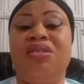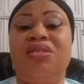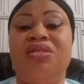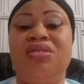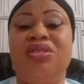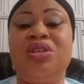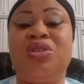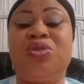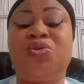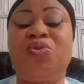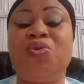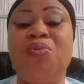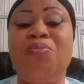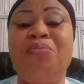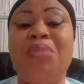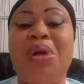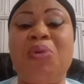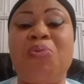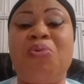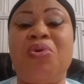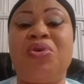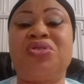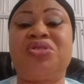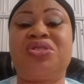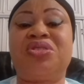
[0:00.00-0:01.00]
the two men
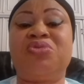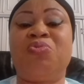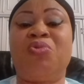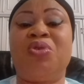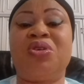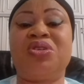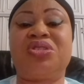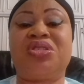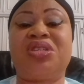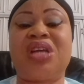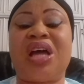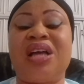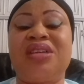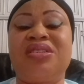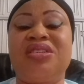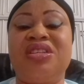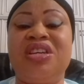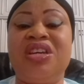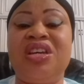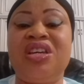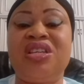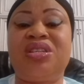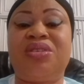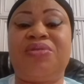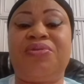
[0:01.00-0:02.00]
was charged
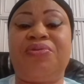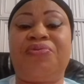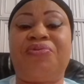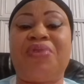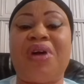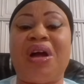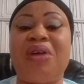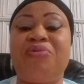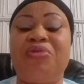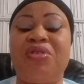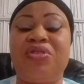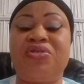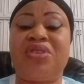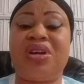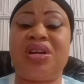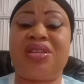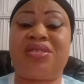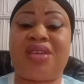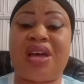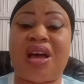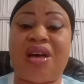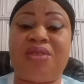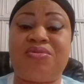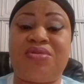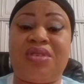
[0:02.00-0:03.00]
each
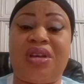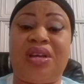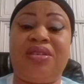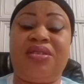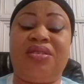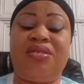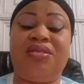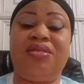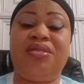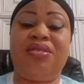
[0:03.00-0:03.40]
500,000